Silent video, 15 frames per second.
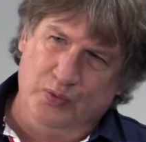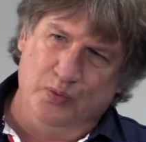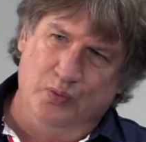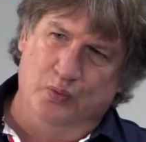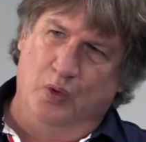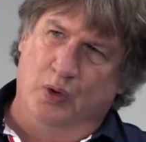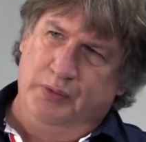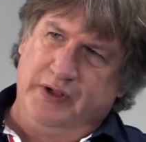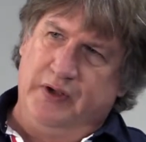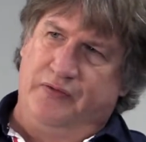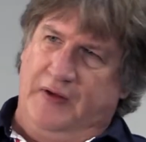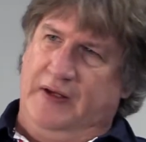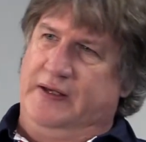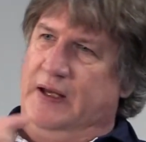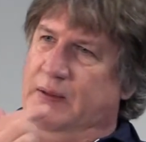what were you
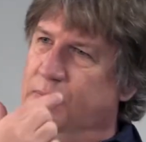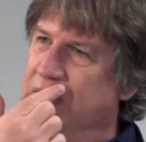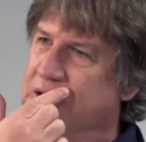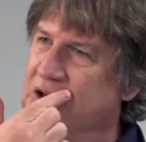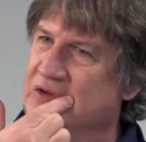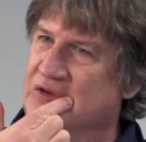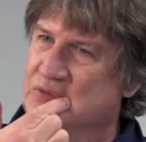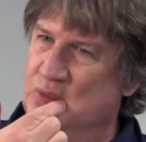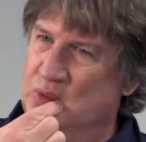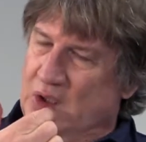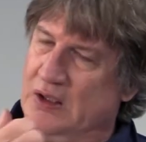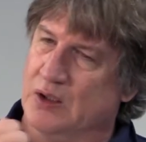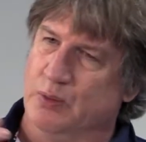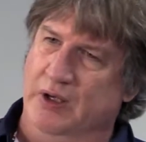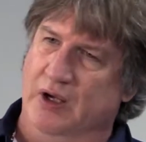thinking? Because,
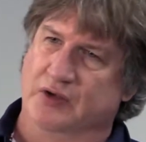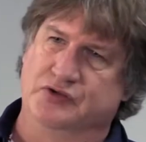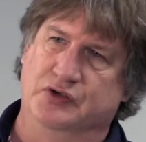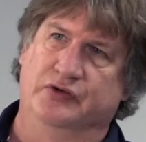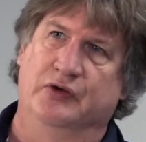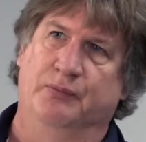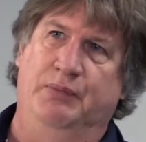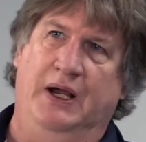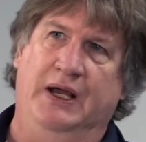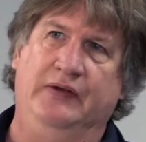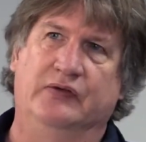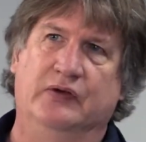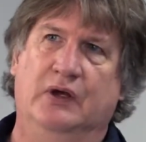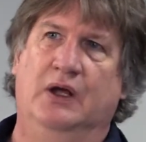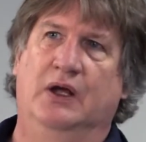you know, we asked you to
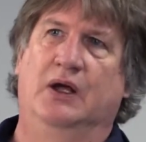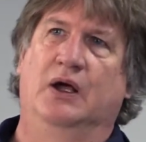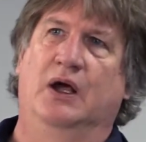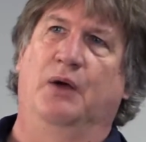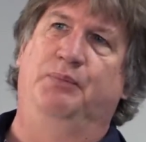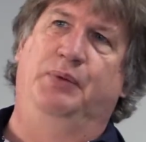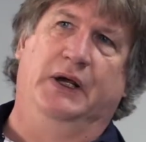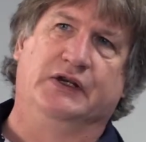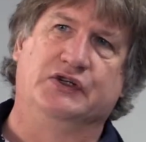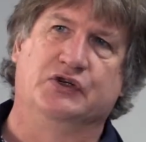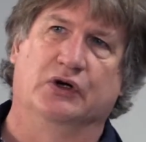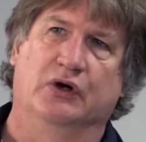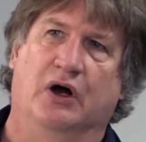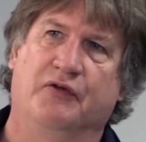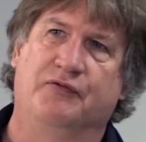paint a
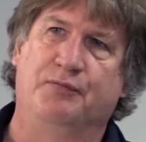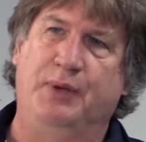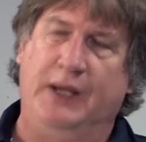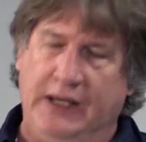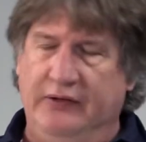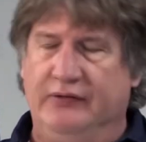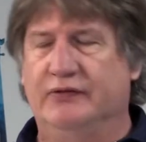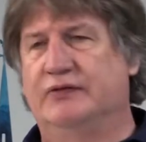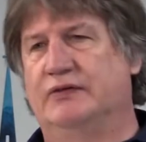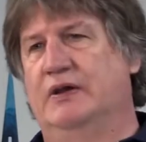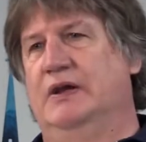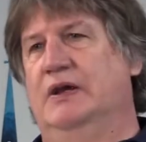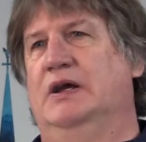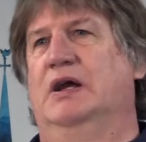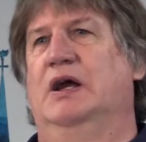picture of
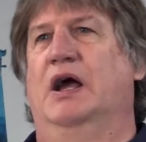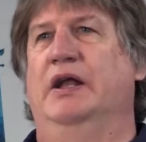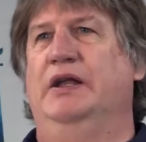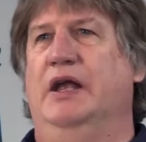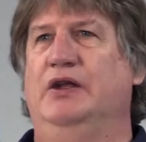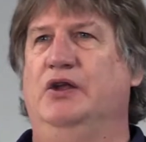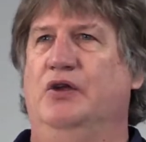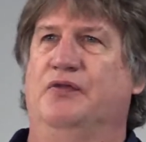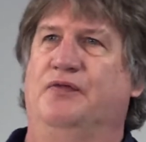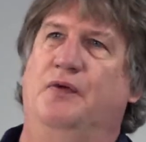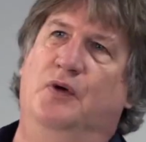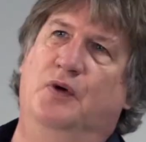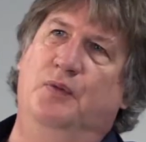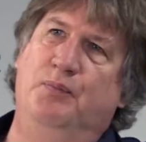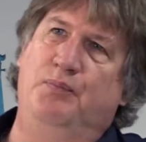peace, and yet you've
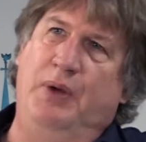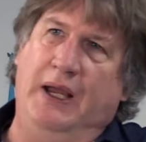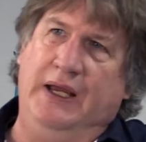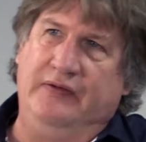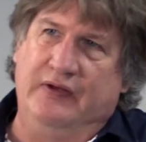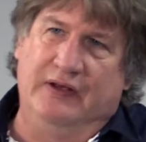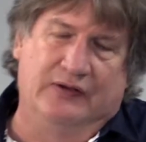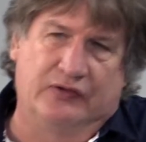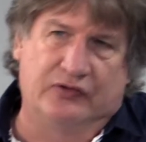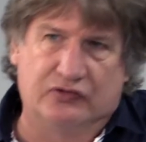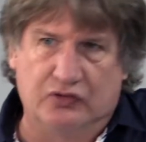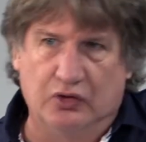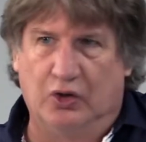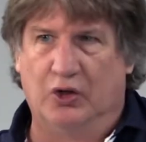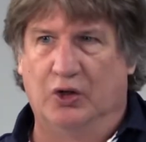painted a
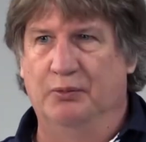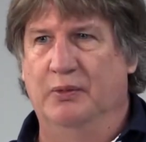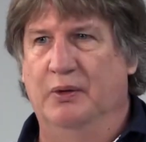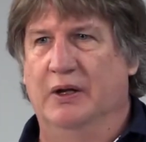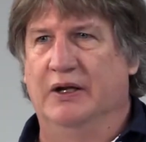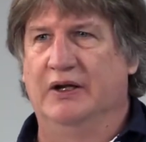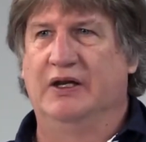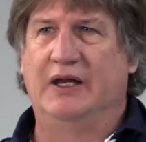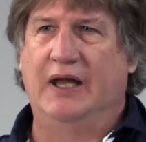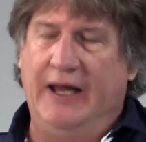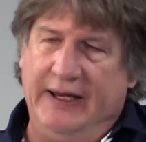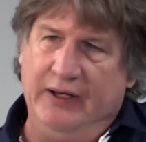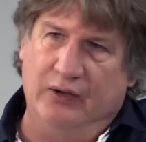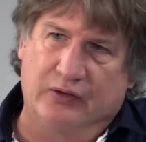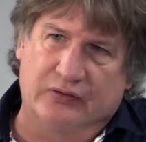storm and
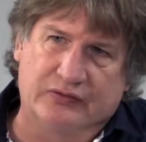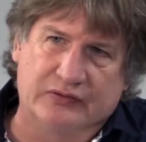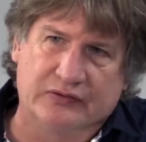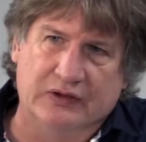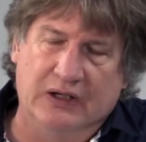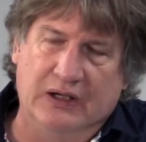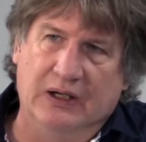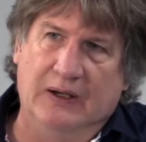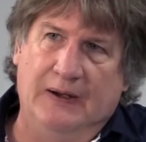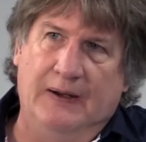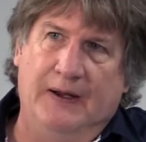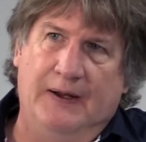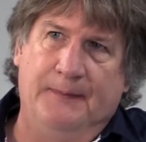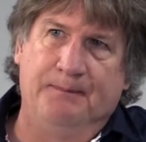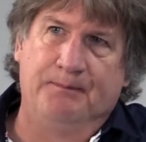chaos.
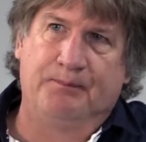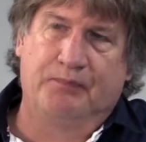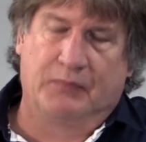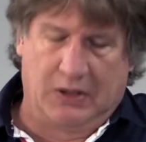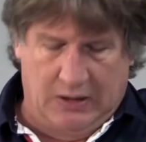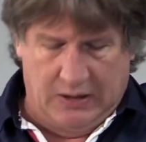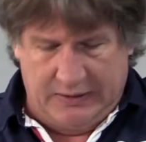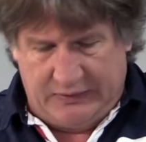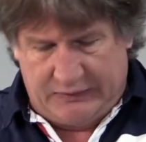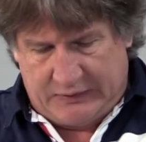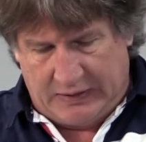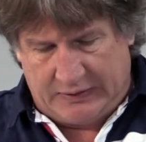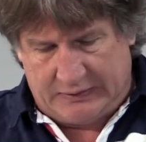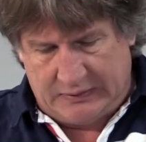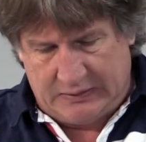And he
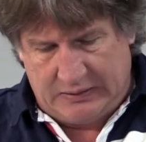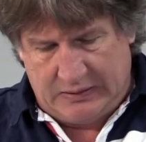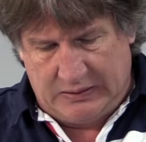said,